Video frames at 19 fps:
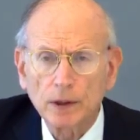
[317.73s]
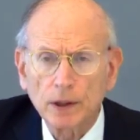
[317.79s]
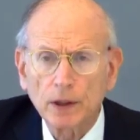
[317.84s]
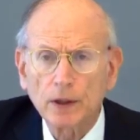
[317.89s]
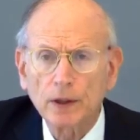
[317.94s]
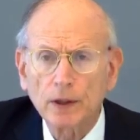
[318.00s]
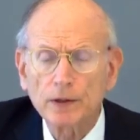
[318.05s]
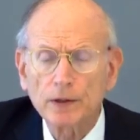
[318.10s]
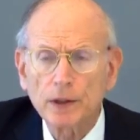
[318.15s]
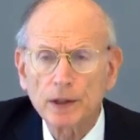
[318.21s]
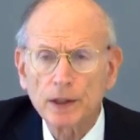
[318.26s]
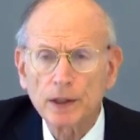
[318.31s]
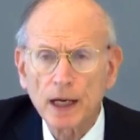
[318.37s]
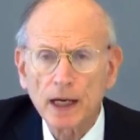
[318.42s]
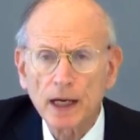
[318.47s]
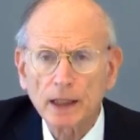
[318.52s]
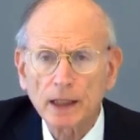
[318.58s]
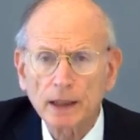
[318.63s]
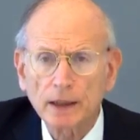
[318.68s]
terrorist
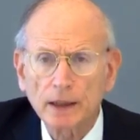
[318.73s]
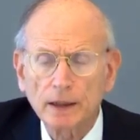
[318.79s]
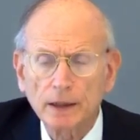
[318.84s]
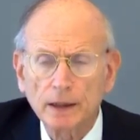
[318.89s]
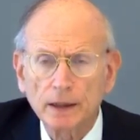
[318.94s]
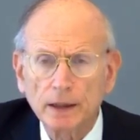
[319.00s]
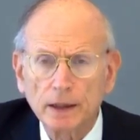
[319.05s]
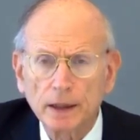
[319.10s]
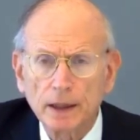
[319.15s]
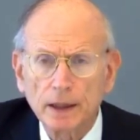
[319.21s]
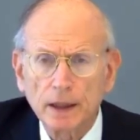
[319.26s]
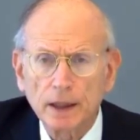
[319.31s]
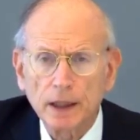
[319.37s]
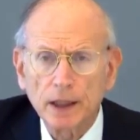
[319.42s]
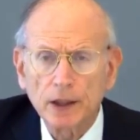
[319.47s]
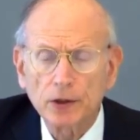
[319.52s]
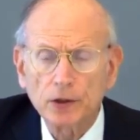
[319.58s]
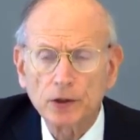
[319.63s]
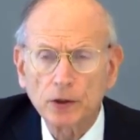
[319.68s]
attack
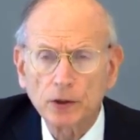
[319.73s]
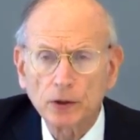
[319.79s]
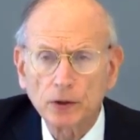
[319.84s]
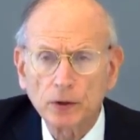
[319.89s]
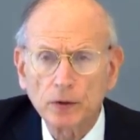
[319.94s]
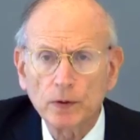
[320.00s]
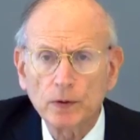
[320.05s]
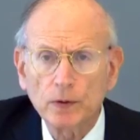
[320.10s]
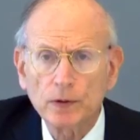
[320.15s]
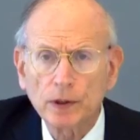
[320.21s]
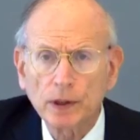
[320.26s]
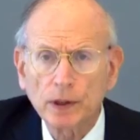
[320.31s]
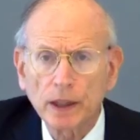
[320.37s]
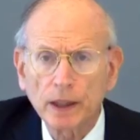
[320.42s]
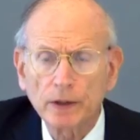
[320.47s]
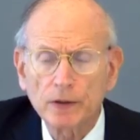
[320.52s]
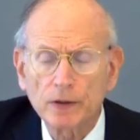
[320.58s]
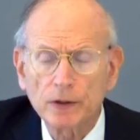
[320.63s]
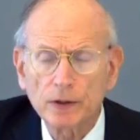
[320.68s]
in Toulouse
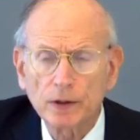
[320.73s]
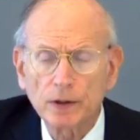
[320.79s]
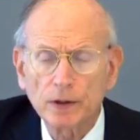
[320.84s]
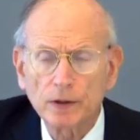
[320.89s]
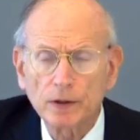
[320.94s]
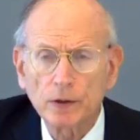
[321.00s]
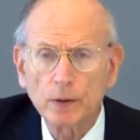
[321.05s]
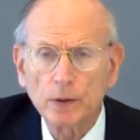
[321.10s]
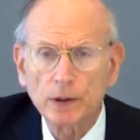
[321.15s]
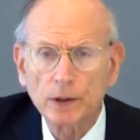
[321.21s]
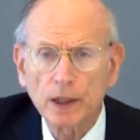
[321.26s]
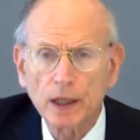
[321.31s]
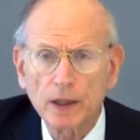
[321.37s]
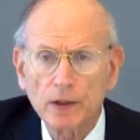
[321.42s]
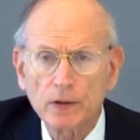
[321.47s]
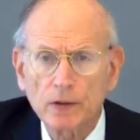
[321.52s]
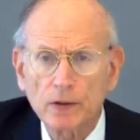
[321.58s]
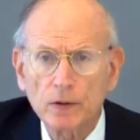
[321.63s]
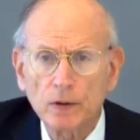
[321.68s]
against the Jewish
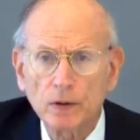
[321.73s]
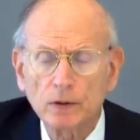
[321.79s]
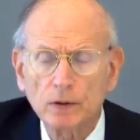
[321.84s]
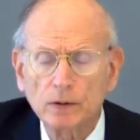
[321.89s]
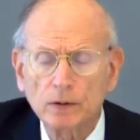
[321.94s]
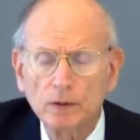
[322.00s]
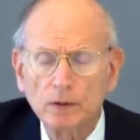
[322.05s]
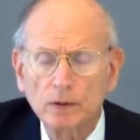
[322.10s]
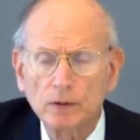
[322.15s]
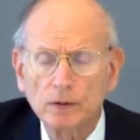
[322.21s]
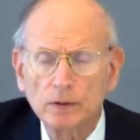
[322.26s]
day school.